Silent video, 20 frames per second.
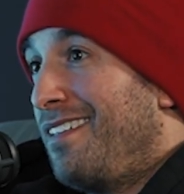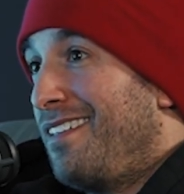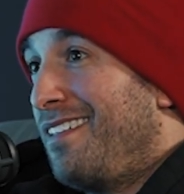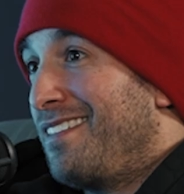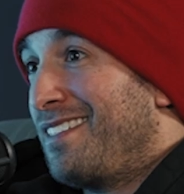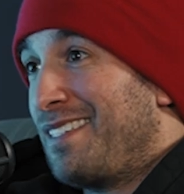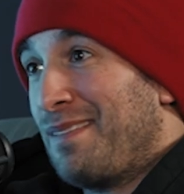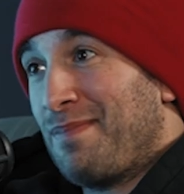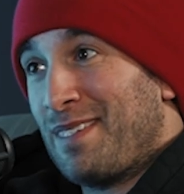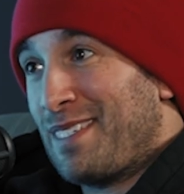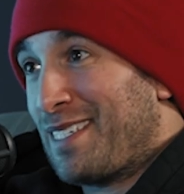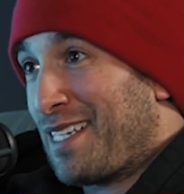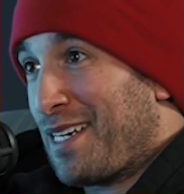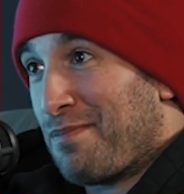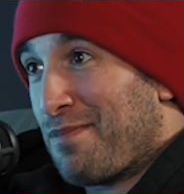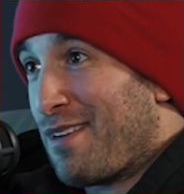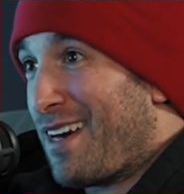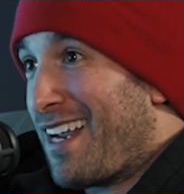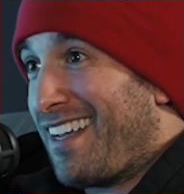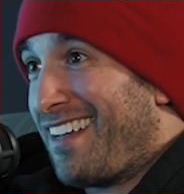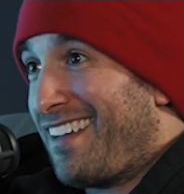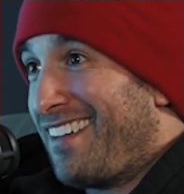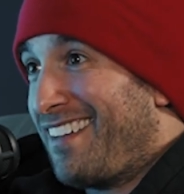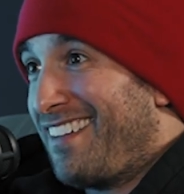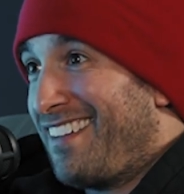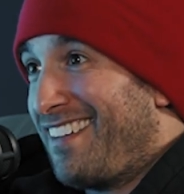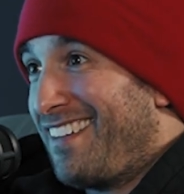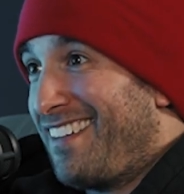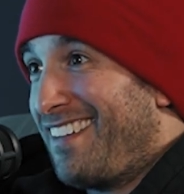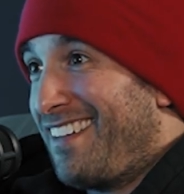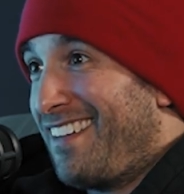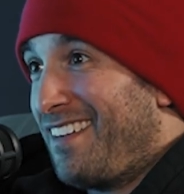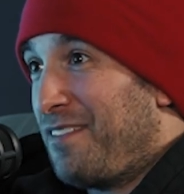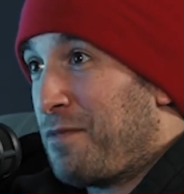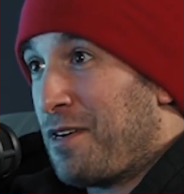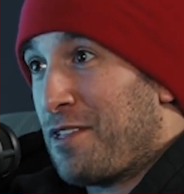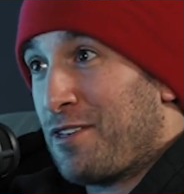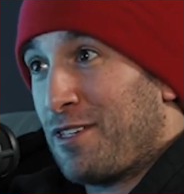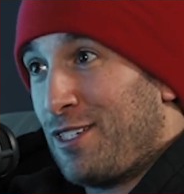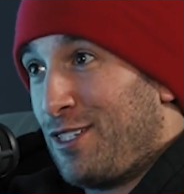something's going to break.
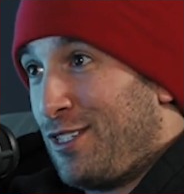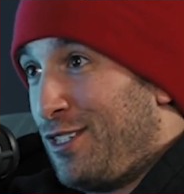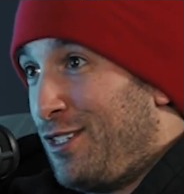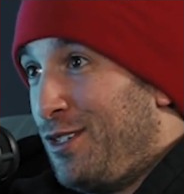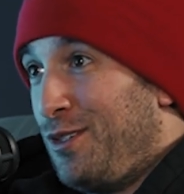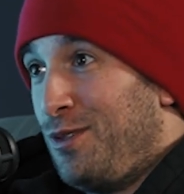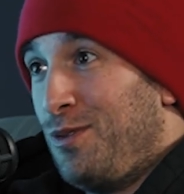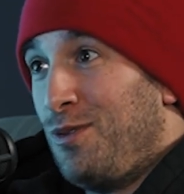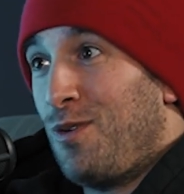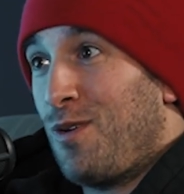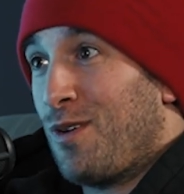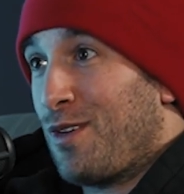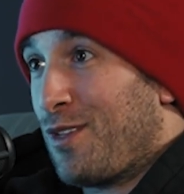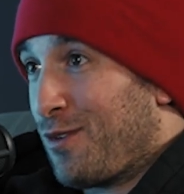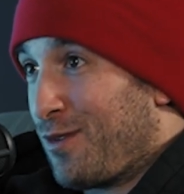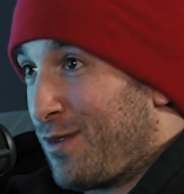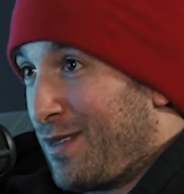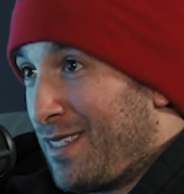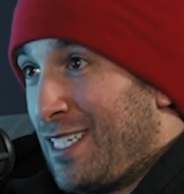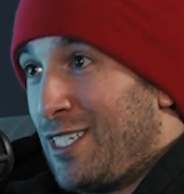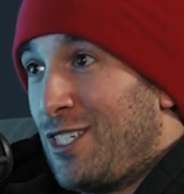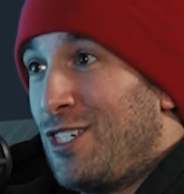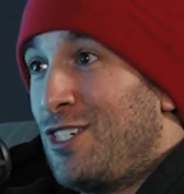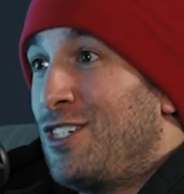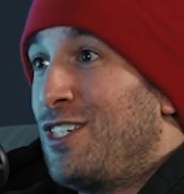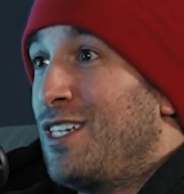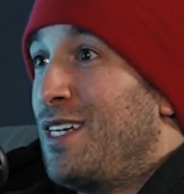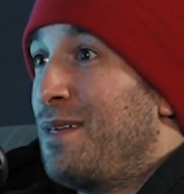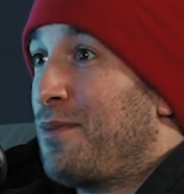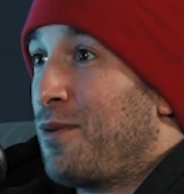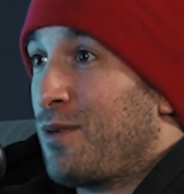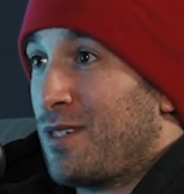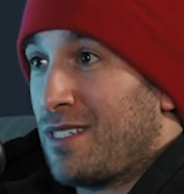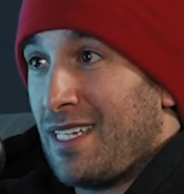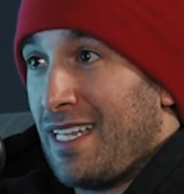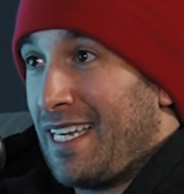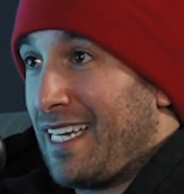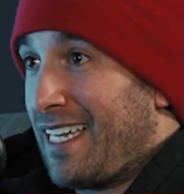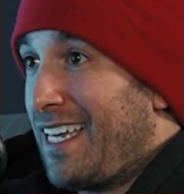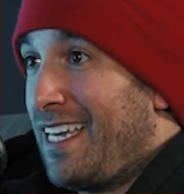Whether it's you or the relationship or,
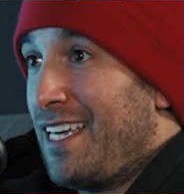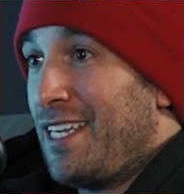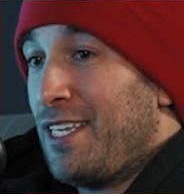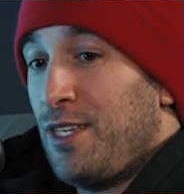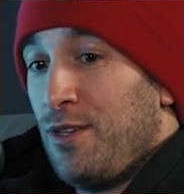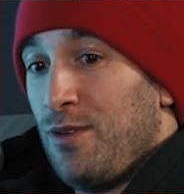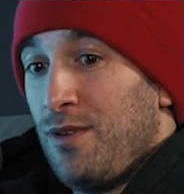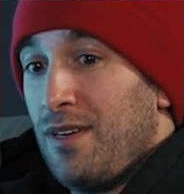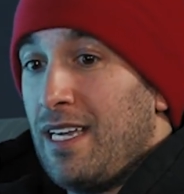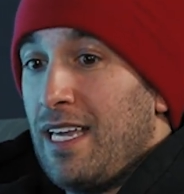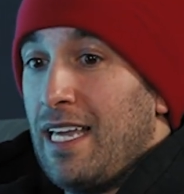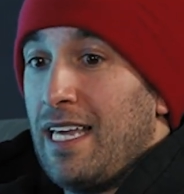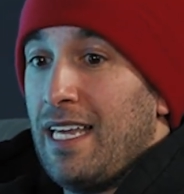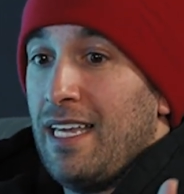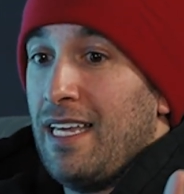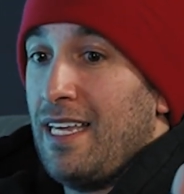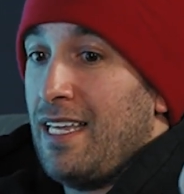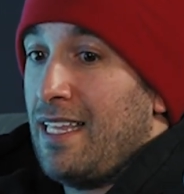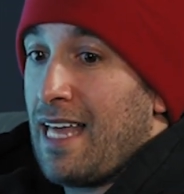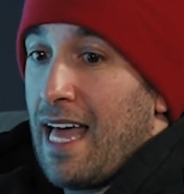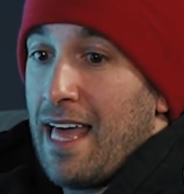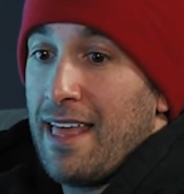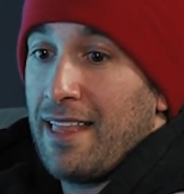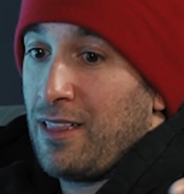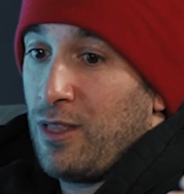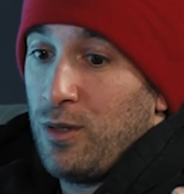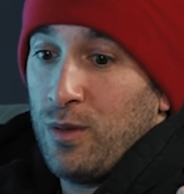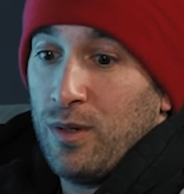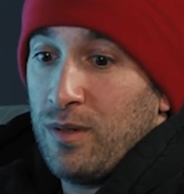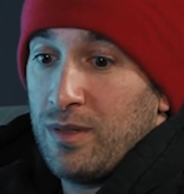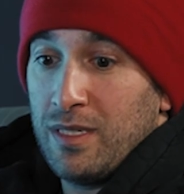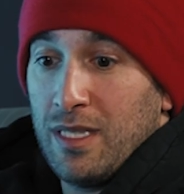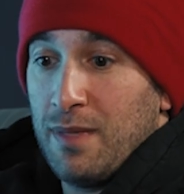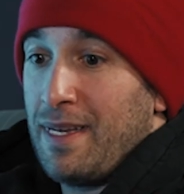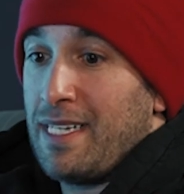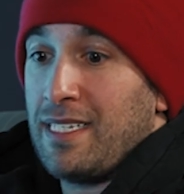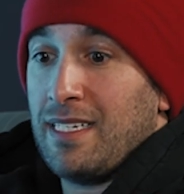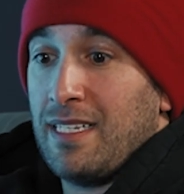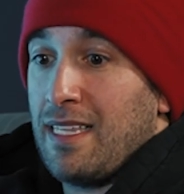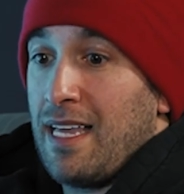like, I think Louie was the
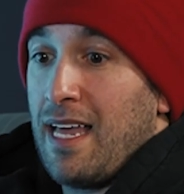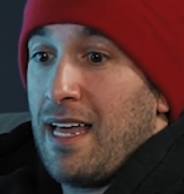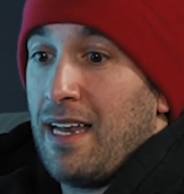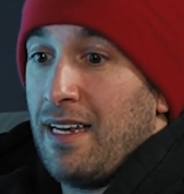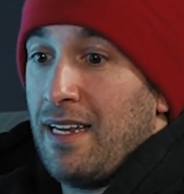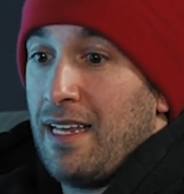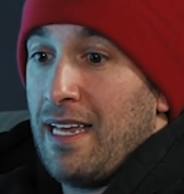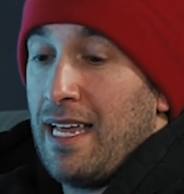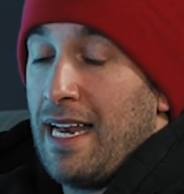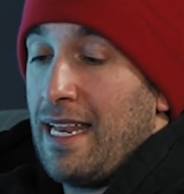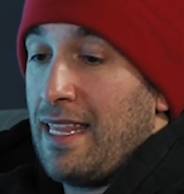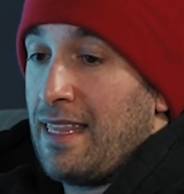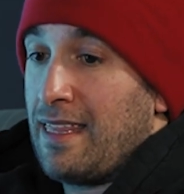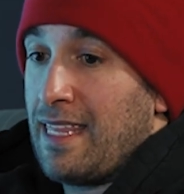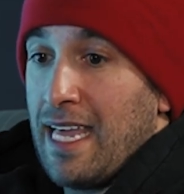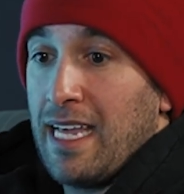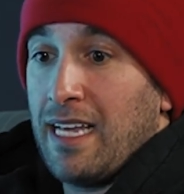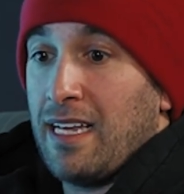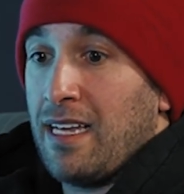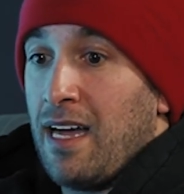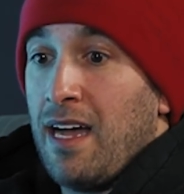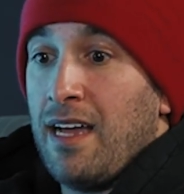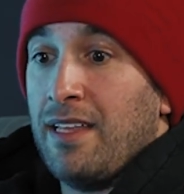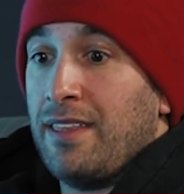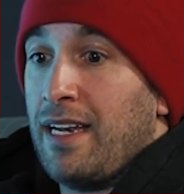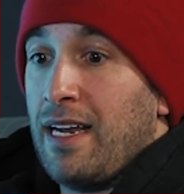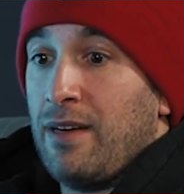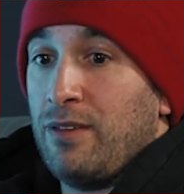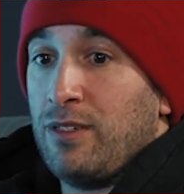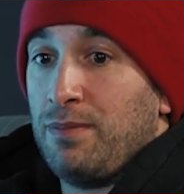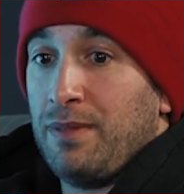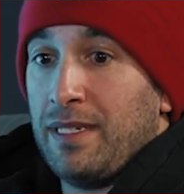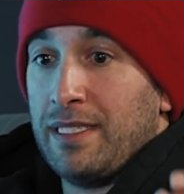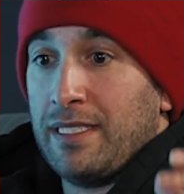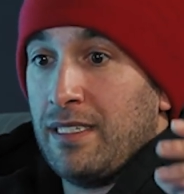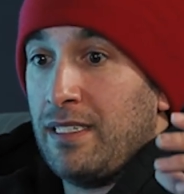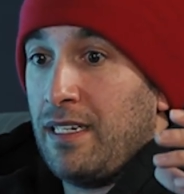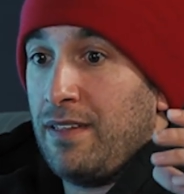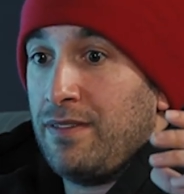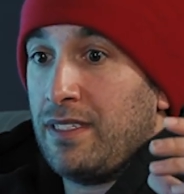best at that. And thank God that I was
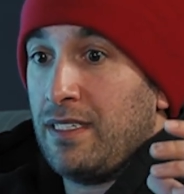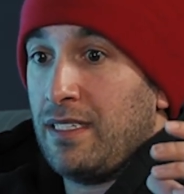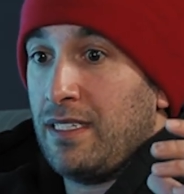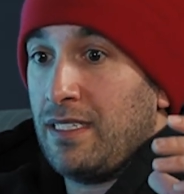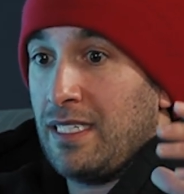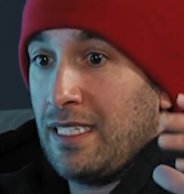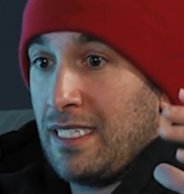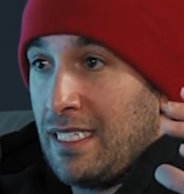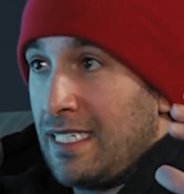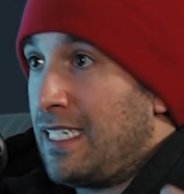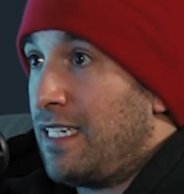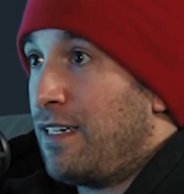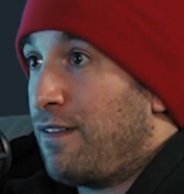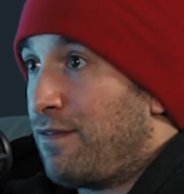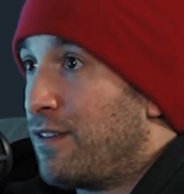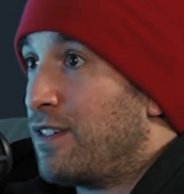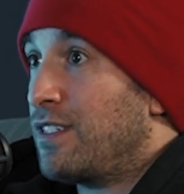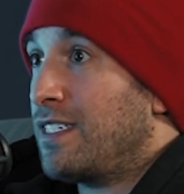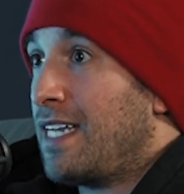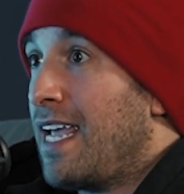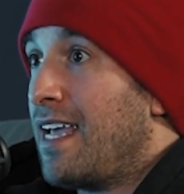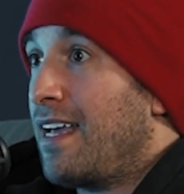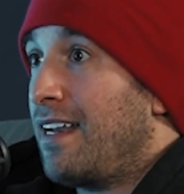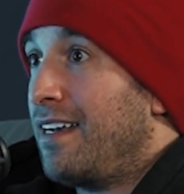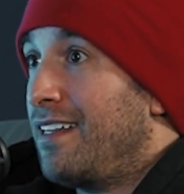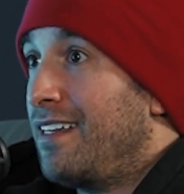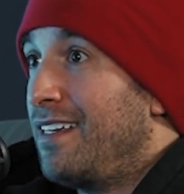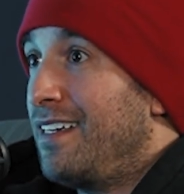blessed enough to see it firsthand,